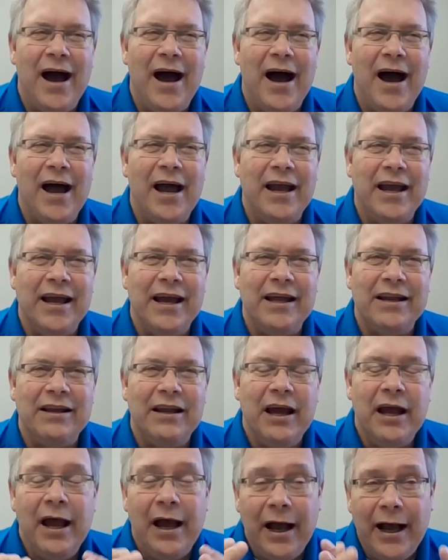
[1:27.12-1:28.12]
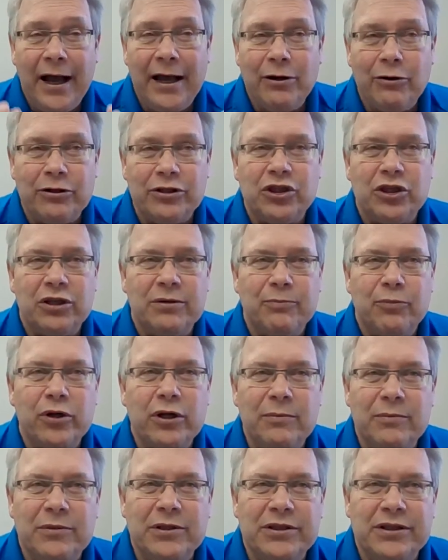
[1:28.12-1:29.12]
uh, and hydrogen
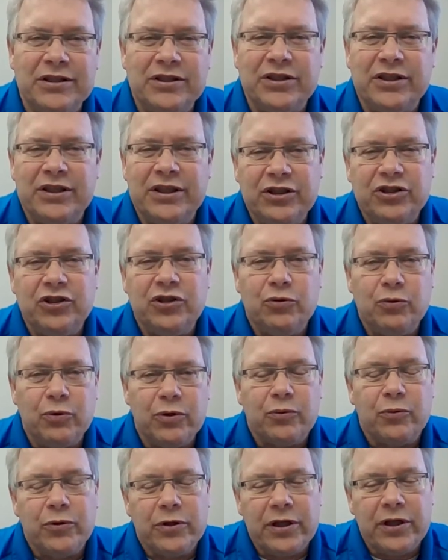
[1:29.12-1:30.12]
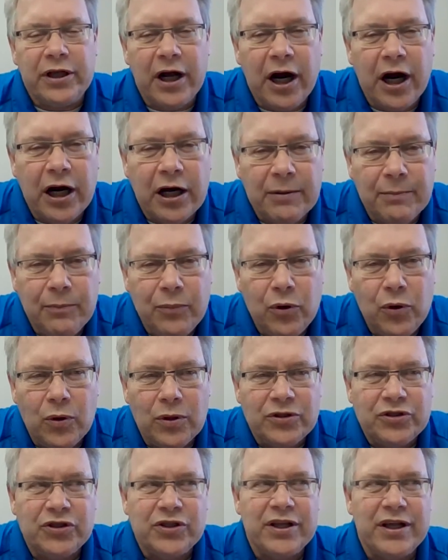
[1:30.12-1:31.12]
embrittlement is an issue with really hard
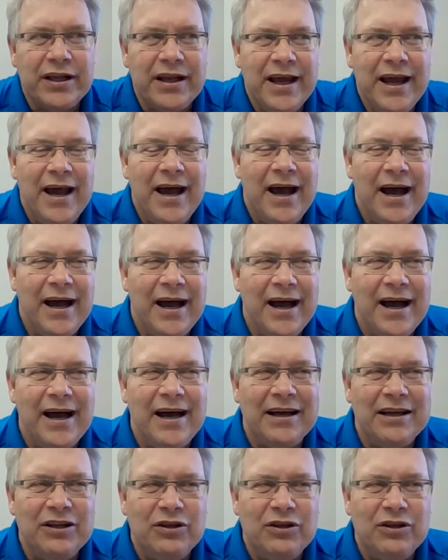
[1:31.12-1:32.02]
bolts that uh,